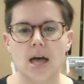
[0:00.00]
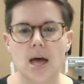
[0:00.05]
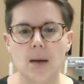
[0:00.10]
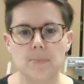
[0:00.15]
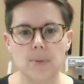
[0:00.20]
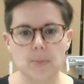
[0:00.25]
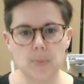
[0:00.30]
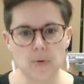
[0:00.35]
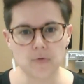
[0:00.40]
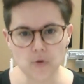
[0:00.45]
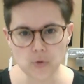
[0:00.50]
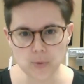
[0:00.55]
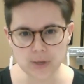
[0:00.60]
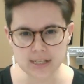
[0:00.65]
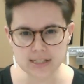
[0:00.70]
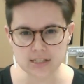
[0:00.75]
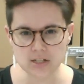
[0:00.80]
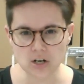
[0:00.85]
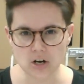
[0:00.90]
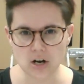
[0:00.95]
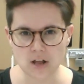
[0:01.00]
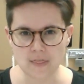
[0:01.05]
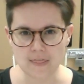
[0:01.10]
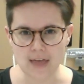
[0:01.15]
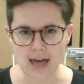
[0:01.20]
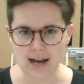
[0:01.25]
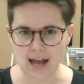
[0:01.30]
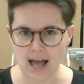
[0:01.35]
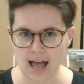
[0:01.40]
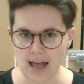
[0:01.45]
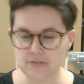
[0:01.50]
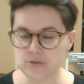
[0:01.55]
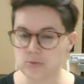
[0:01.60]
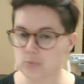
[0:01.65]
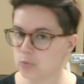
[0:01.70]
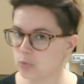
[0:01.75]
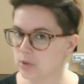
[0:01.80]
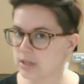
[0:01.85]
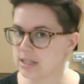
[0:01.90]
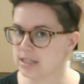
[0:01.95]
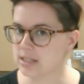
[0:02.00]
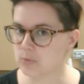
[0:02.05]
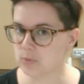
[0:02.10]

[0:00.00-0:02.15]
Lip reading: But before we get started on that, I have some really,